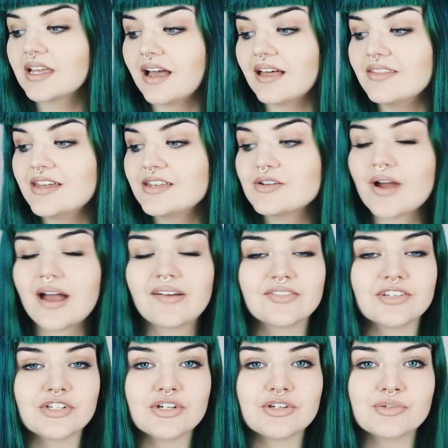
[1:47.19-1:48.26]
And then you have
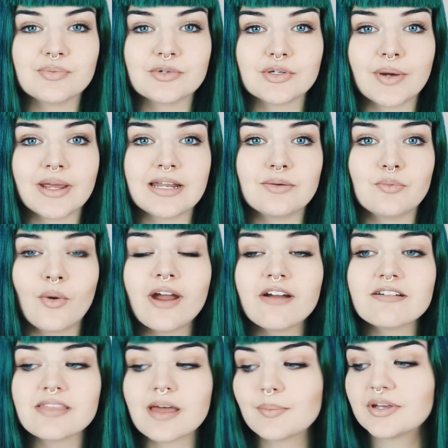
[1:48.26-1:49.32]
to choose between
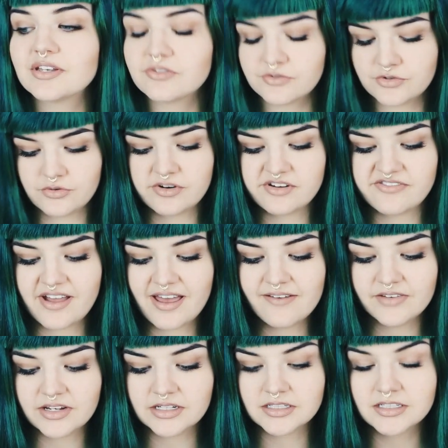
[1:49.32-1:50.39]
wearing that piece of jewellery
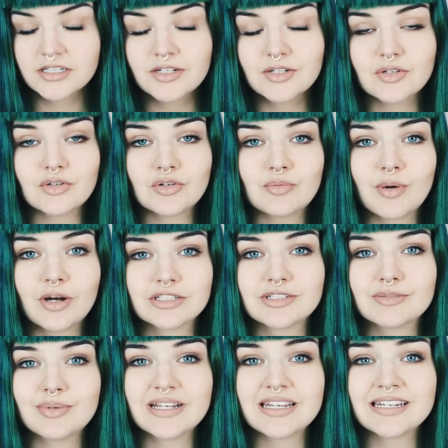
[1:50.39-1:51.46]
forever or
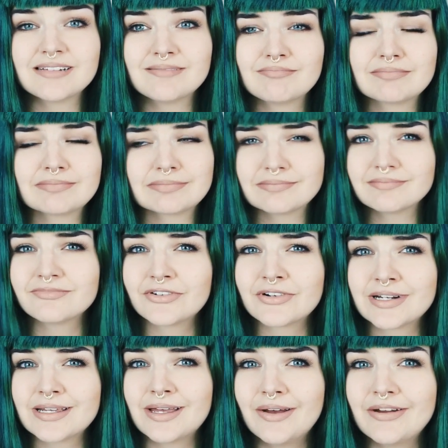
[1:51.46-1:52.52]
possibly
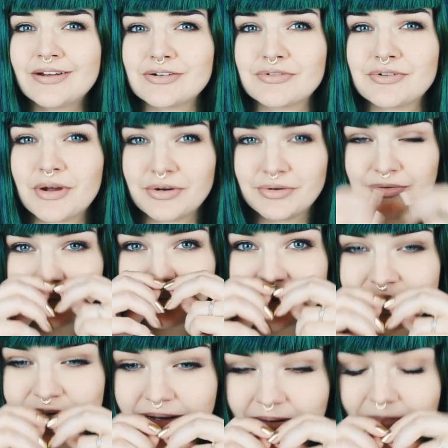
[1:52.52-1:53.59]
really hurting your nose when
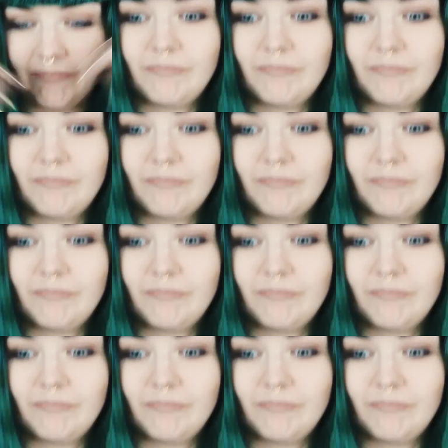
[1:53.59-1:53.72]
you're like,